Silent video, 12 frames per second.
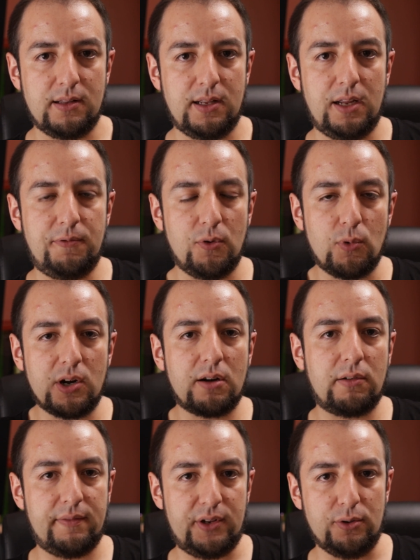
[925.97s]
If you want to
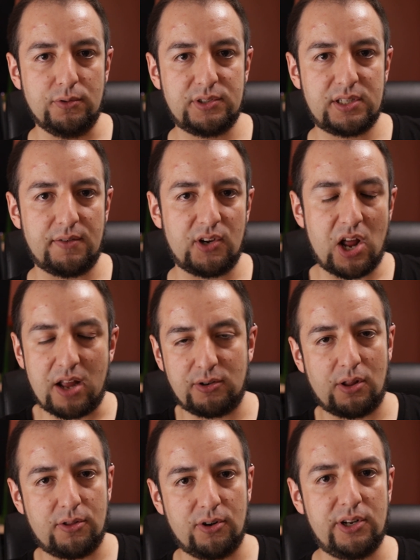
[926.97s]
review
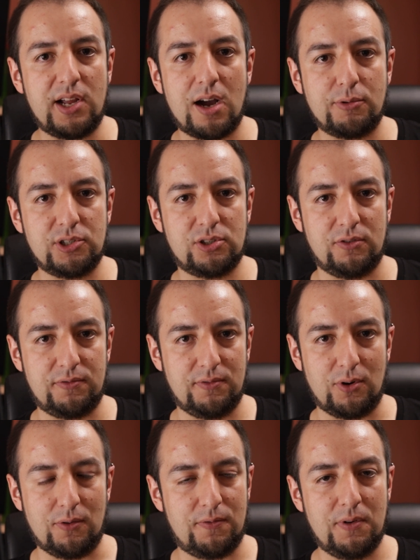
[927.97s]
730 hours of
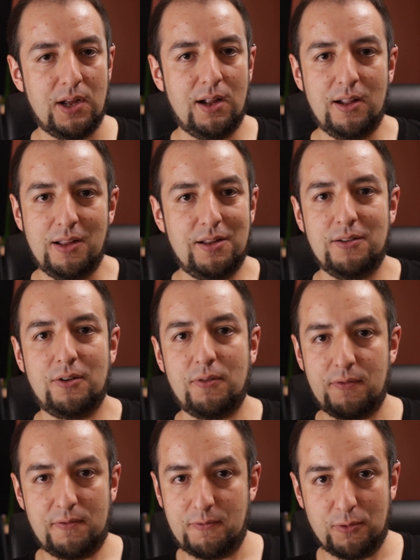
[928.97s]

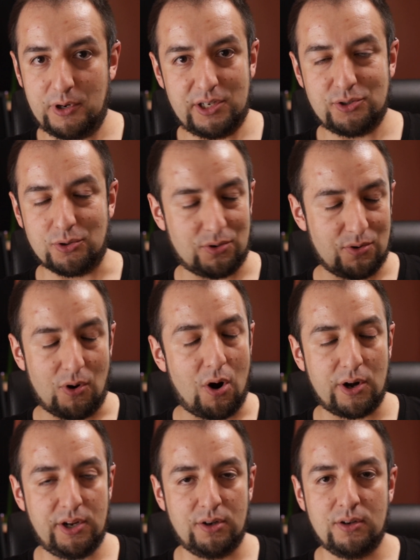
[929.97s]
footage or
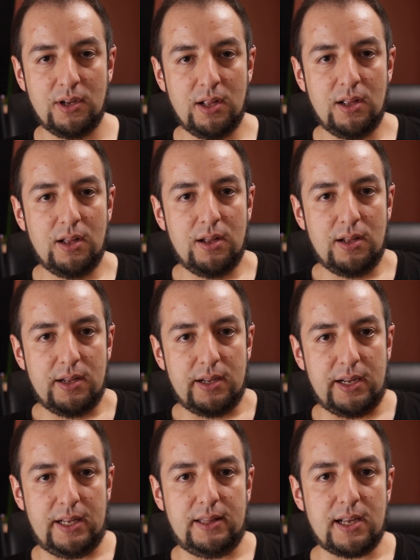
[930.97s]
audio
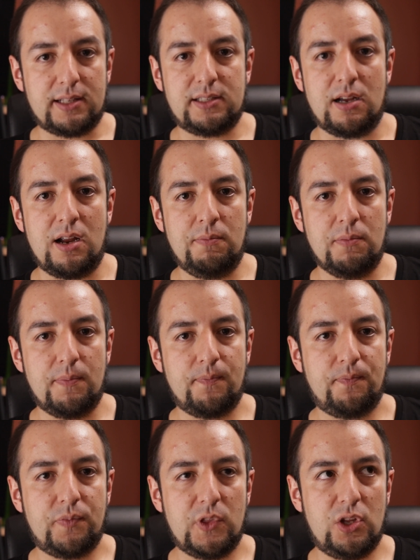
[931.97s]
in that time,
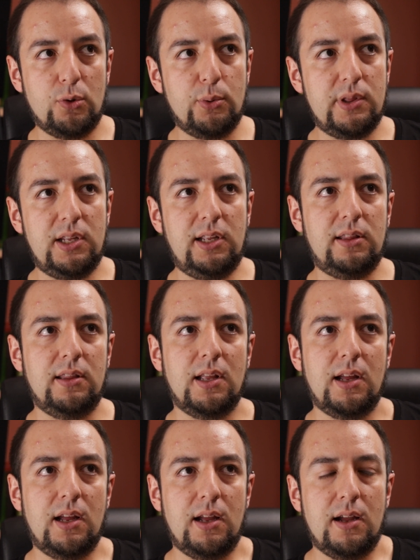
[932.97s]
you will need
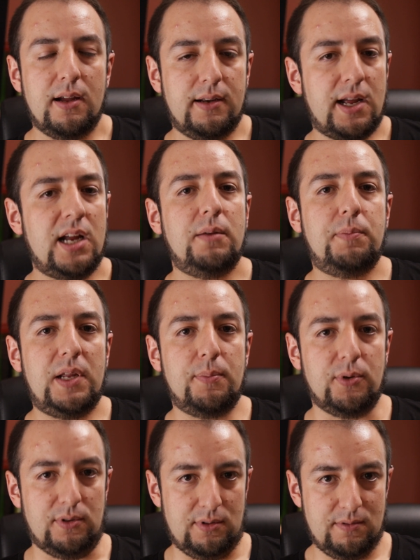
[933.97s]
9
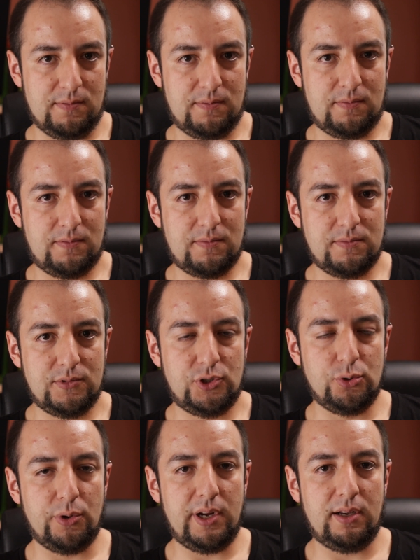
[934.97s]
people
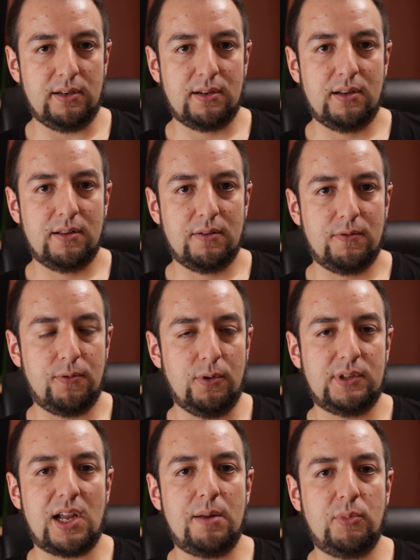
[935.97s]
doing
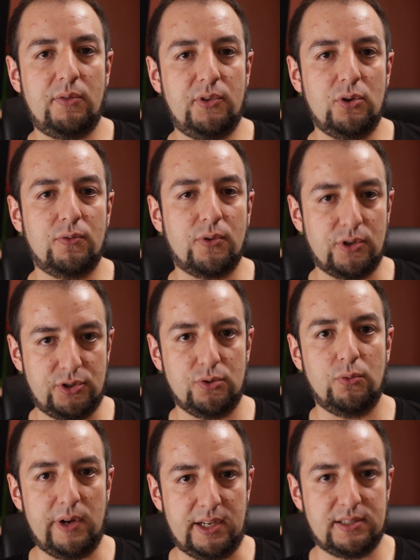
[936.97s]
full-time review for
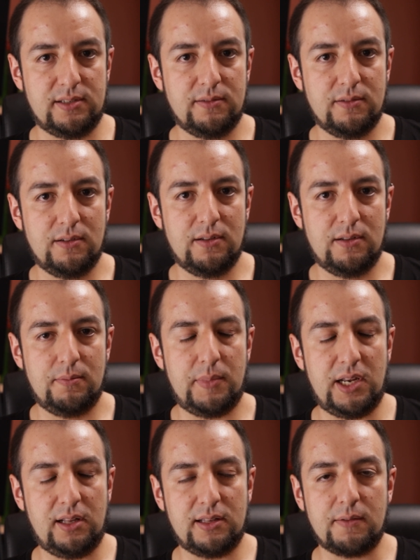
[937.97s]
2 weeks,
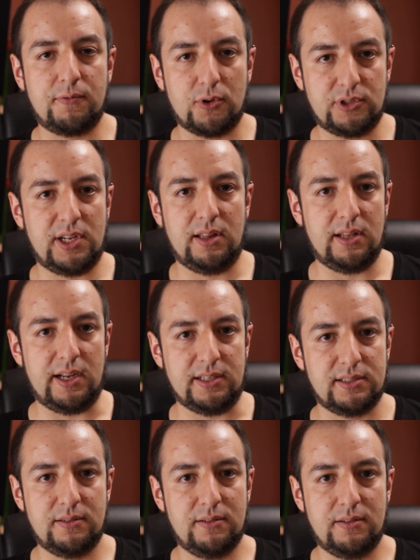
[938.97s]
meaning that for 10
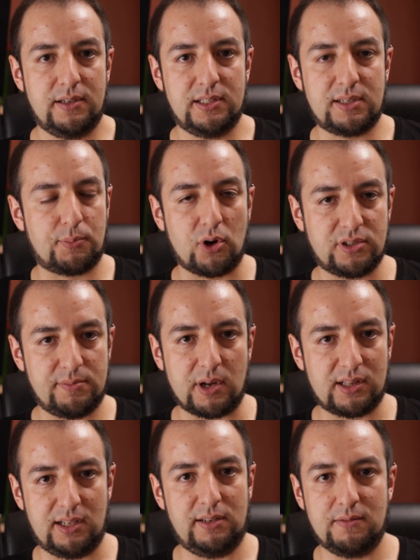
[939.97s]
days. It's
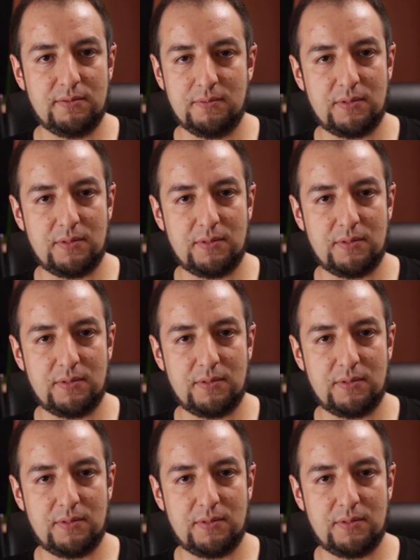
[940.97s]
approximately